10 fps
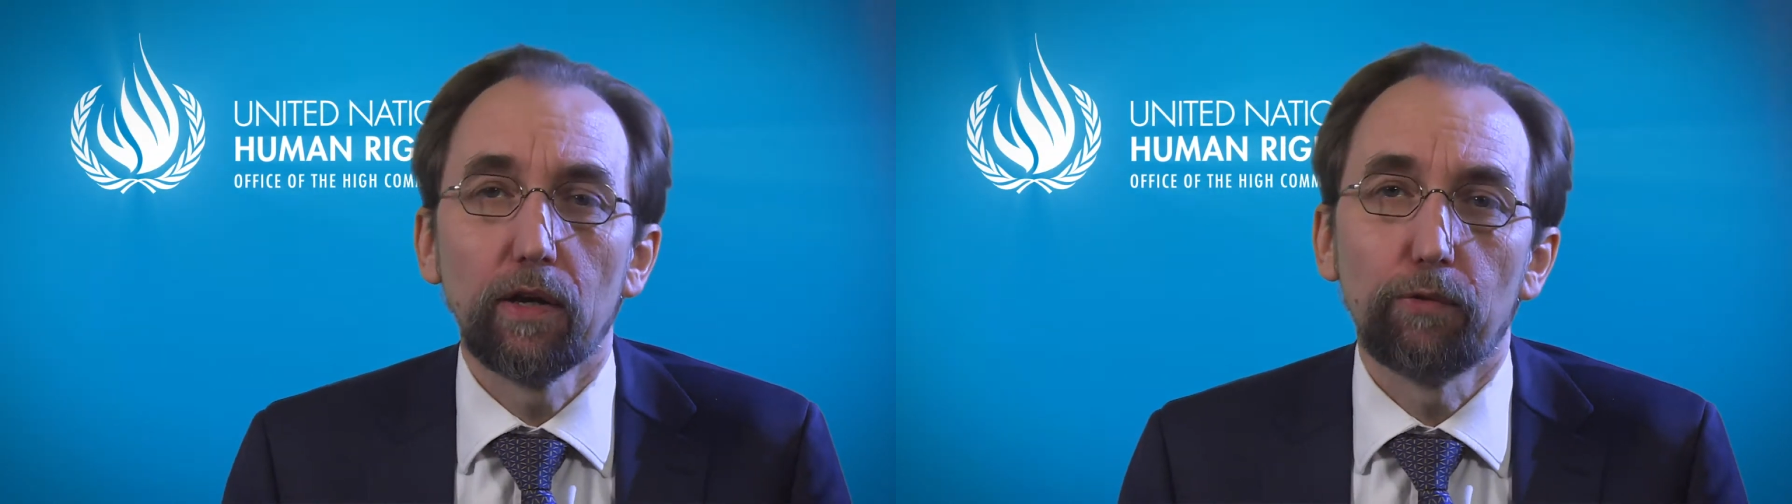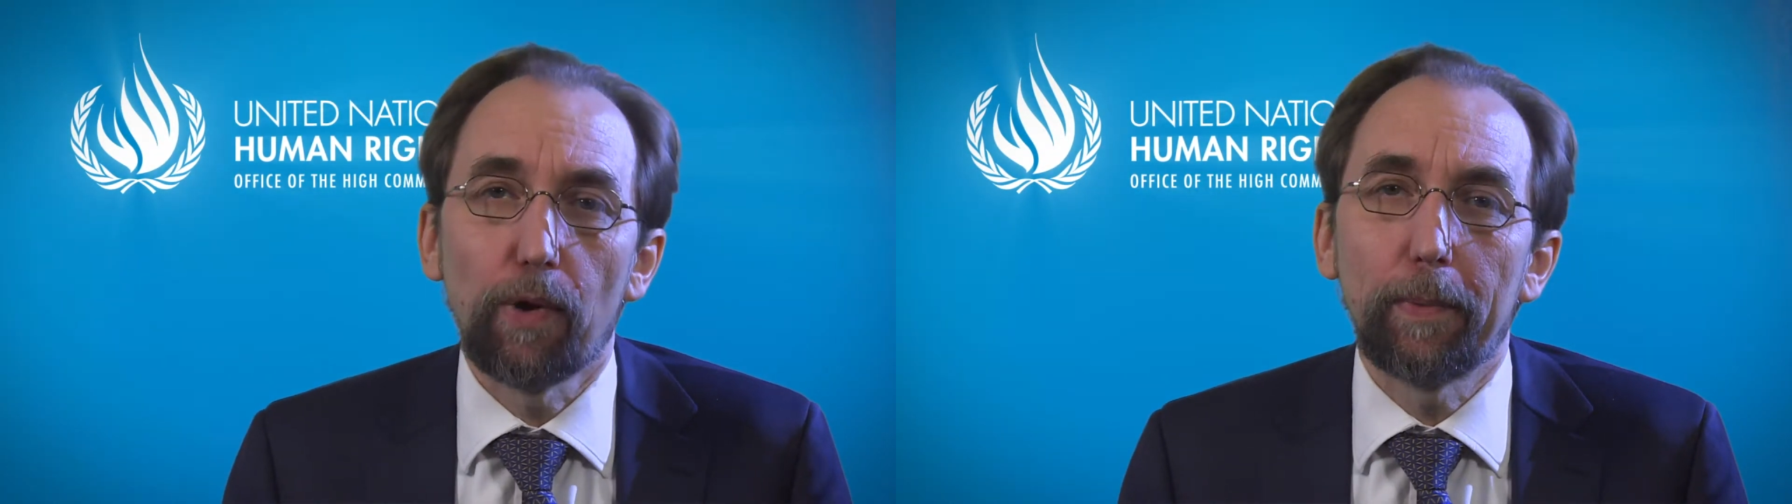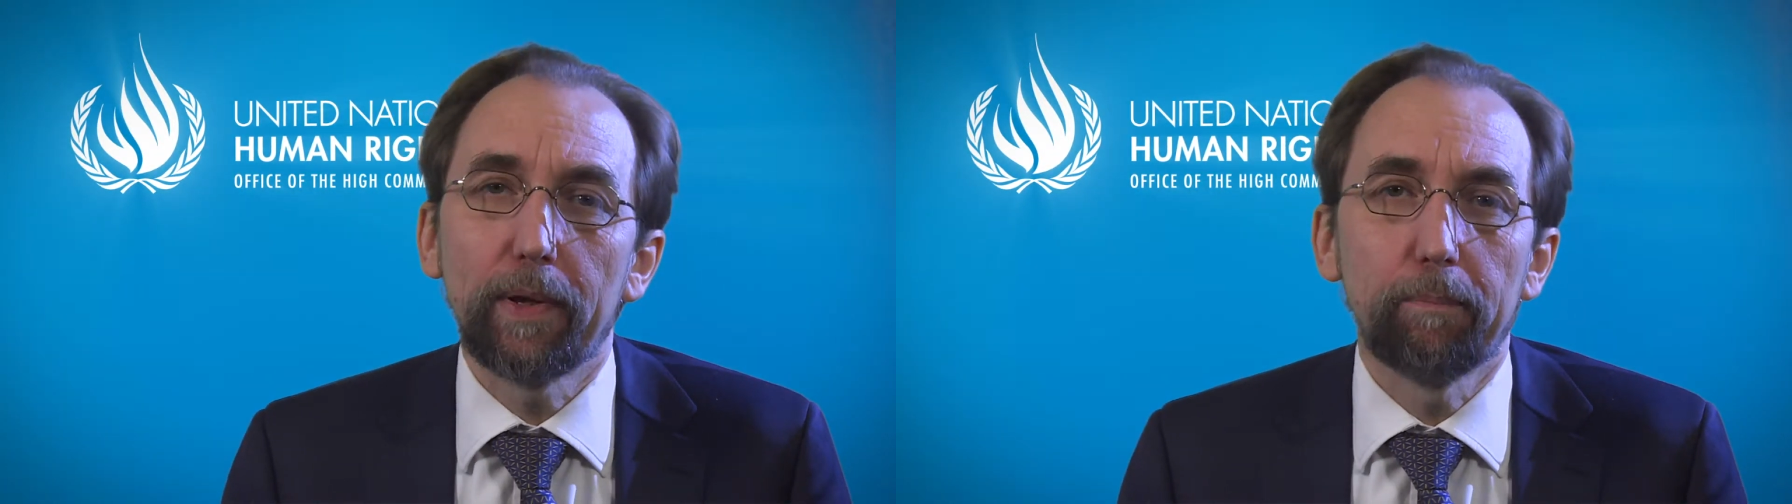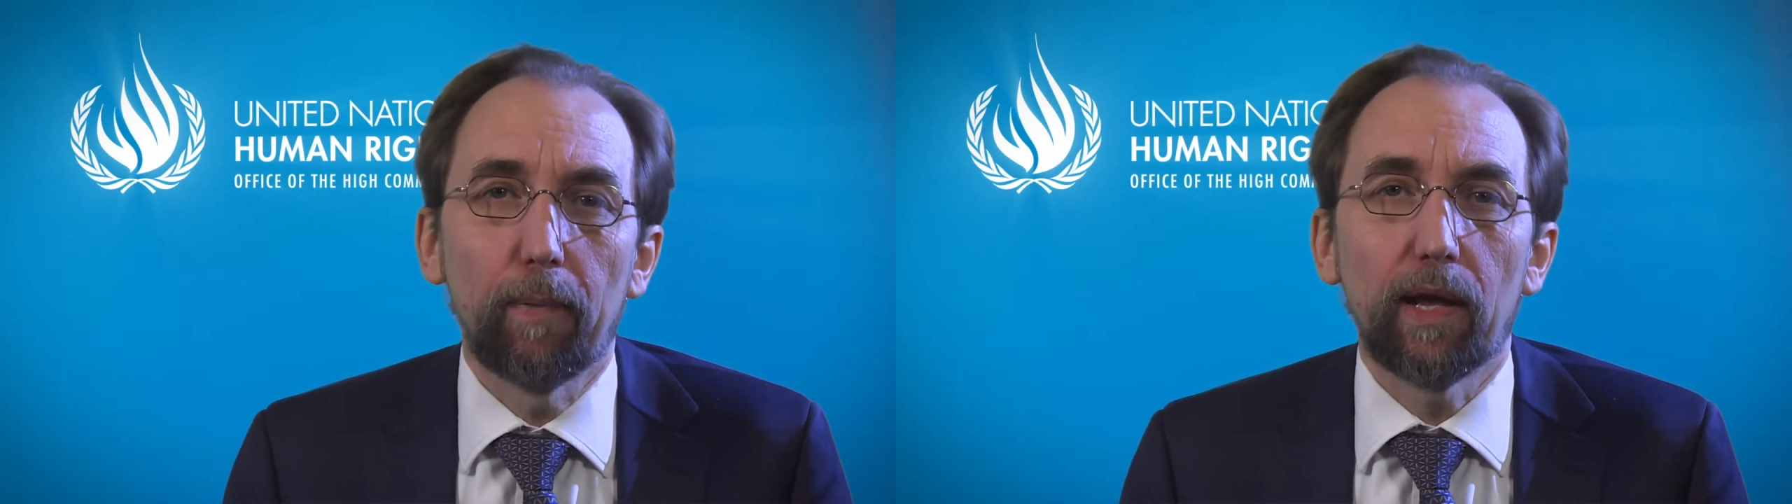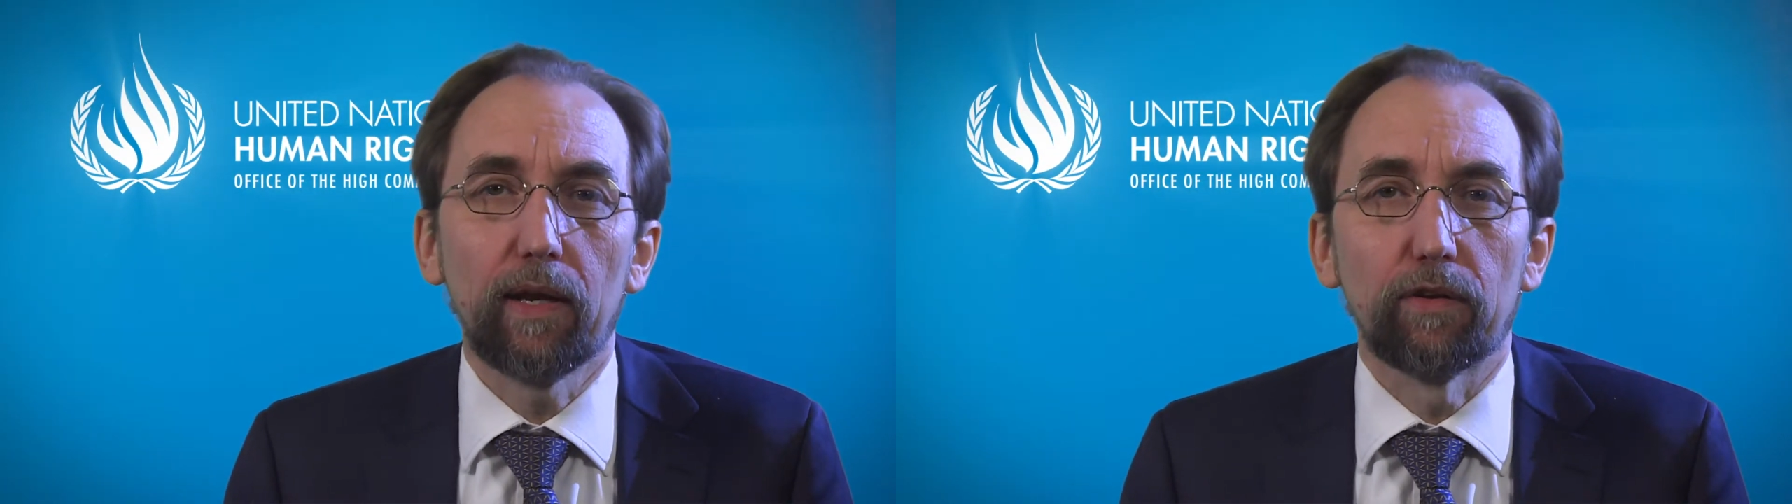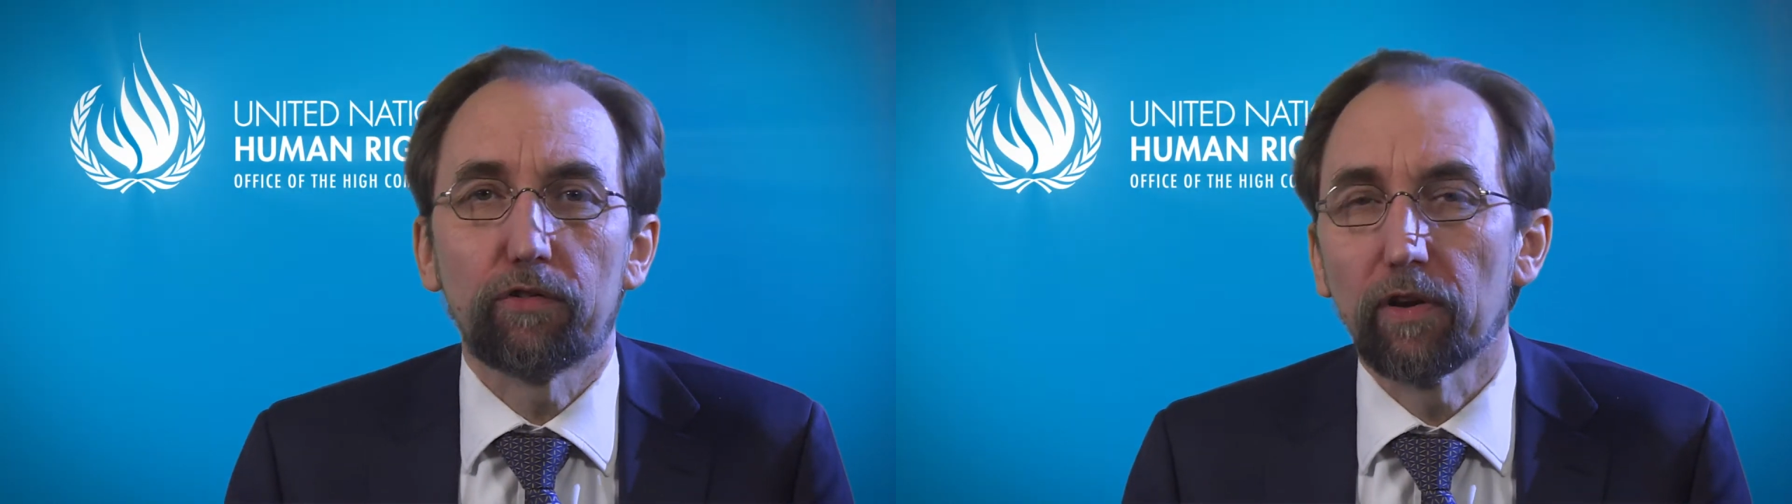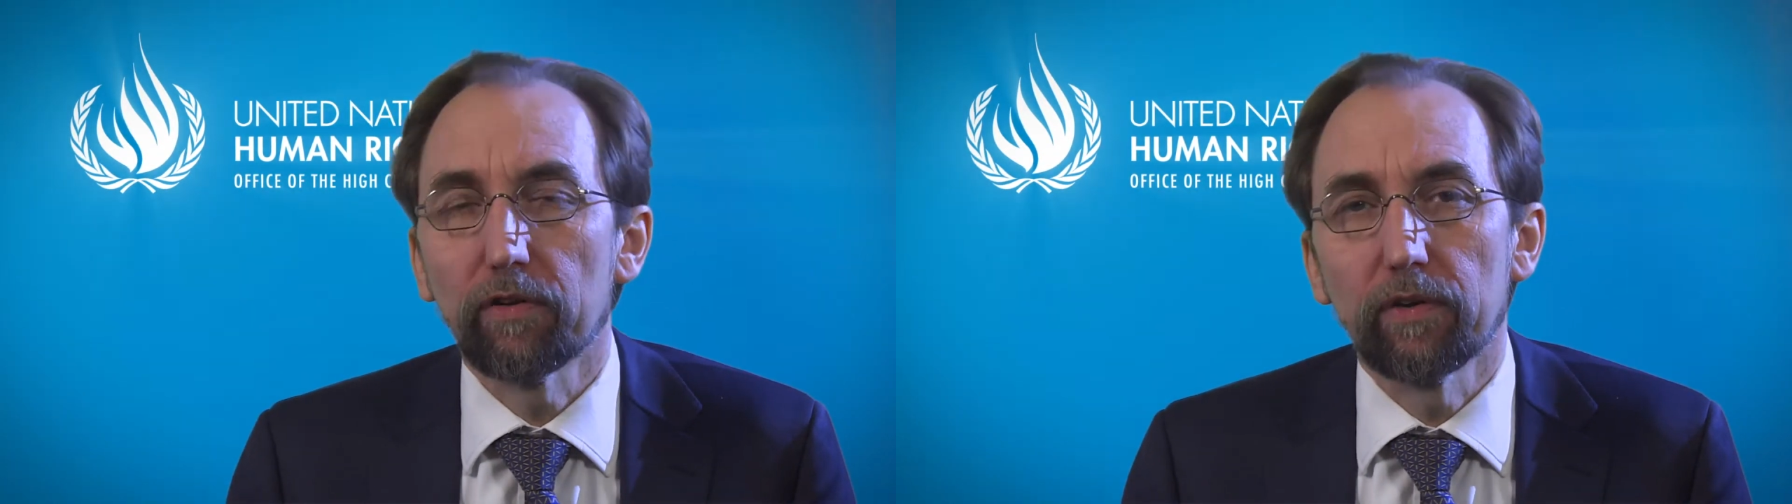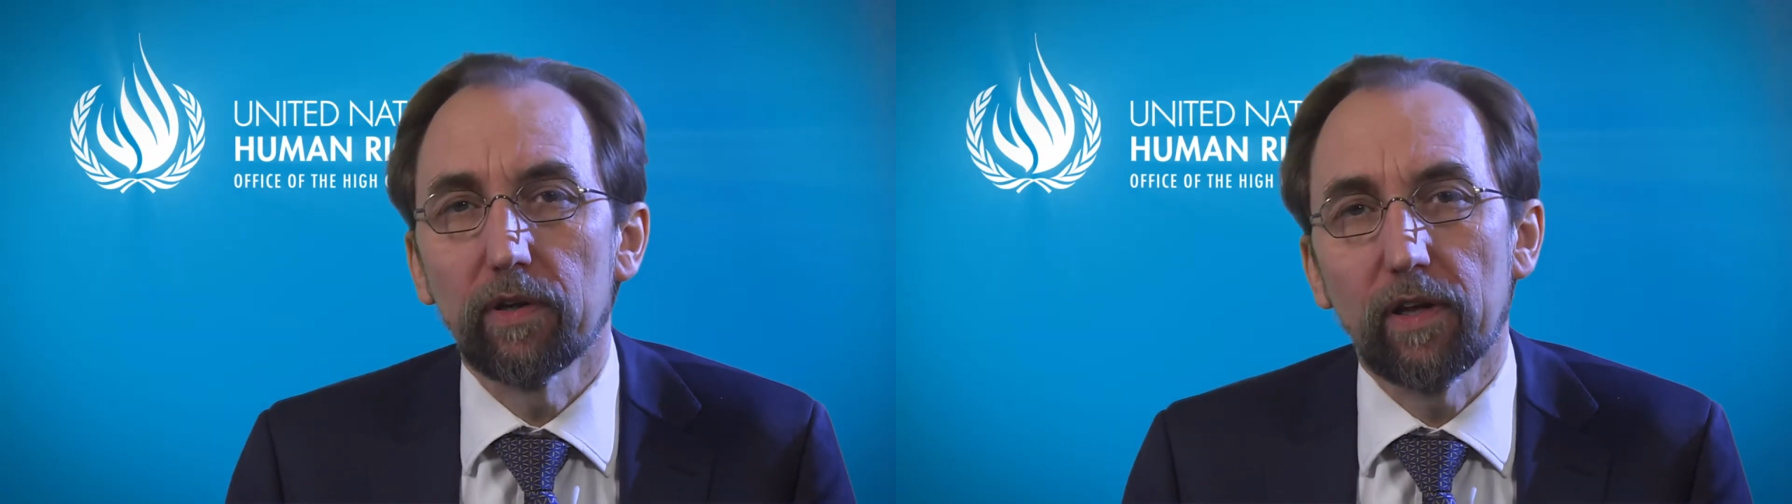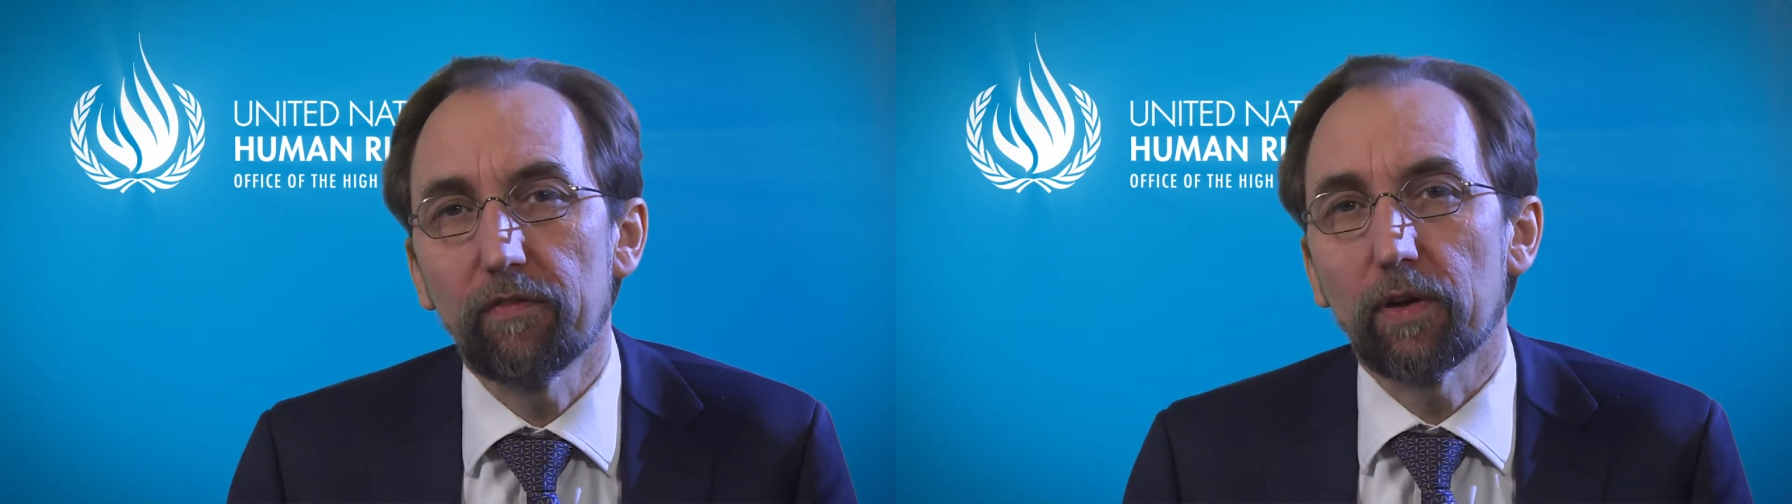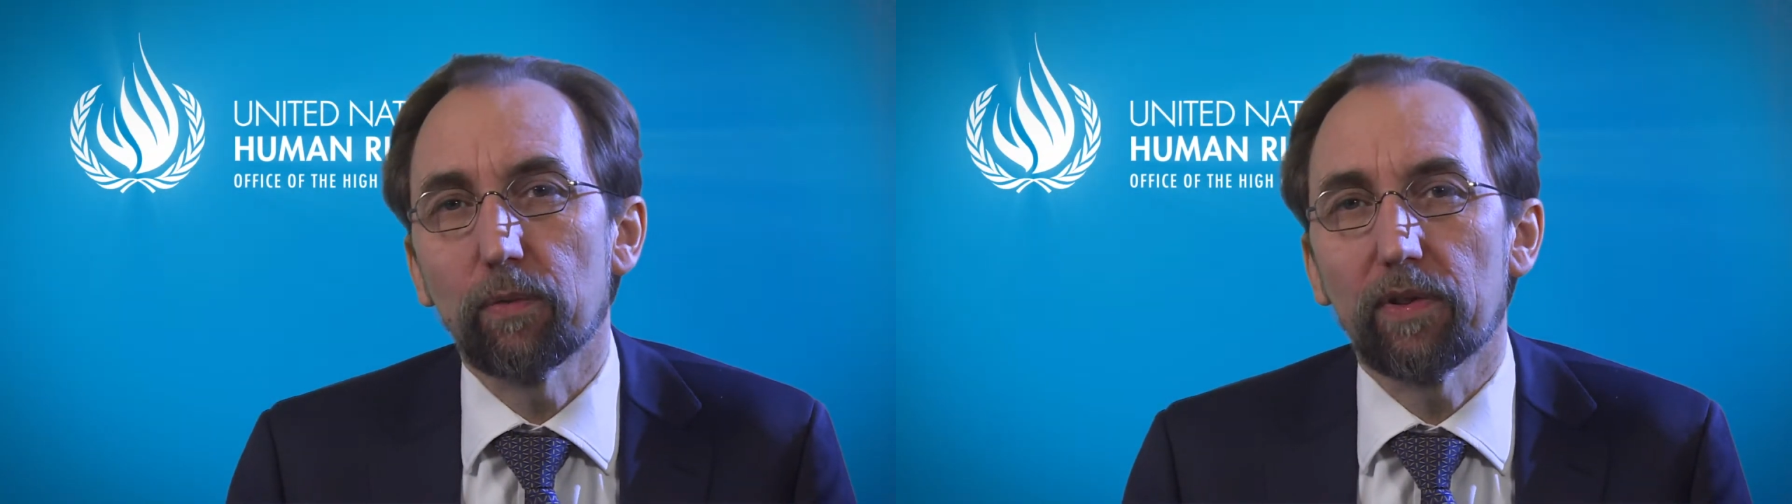Women, men, and children living